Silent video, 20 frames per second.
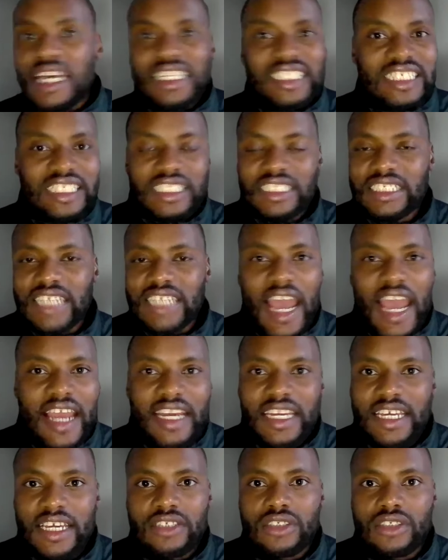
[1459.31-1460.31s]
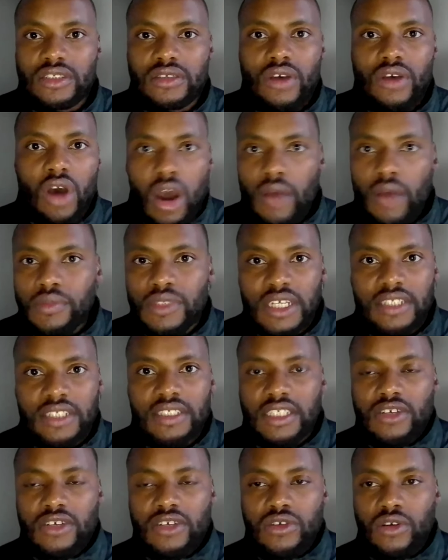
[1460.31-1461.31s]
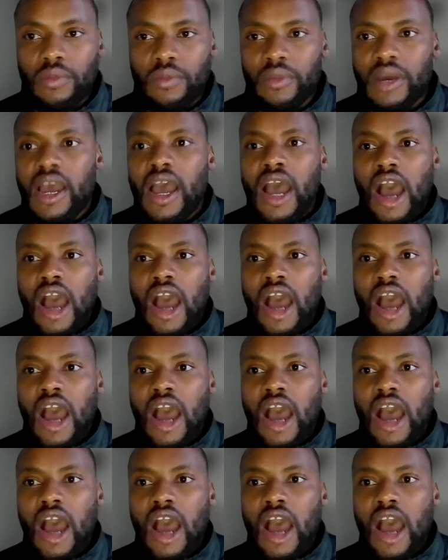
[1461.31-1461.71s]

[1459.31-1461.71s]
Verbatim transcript: shiniest object syndrome.